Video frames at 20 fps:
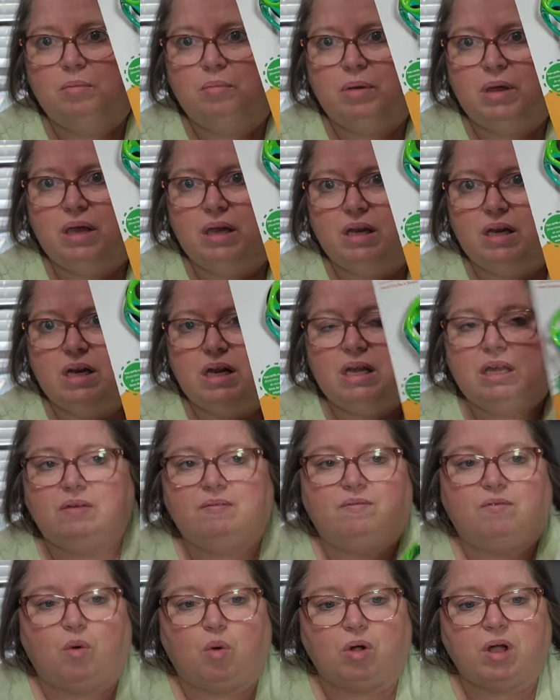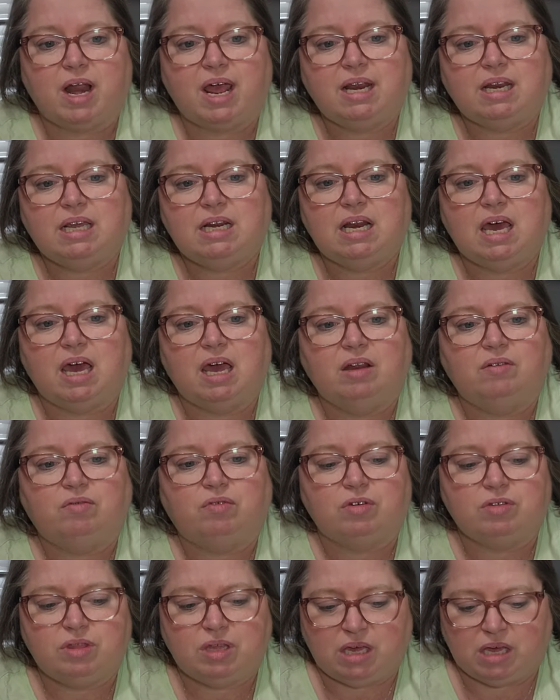But $4.99
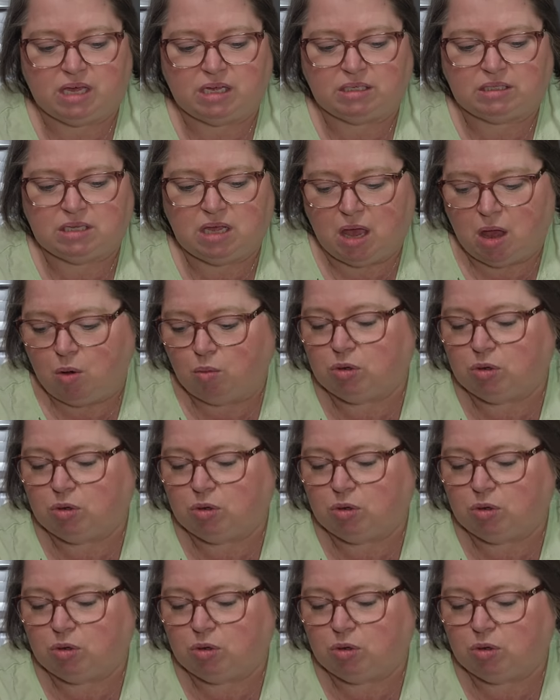for this,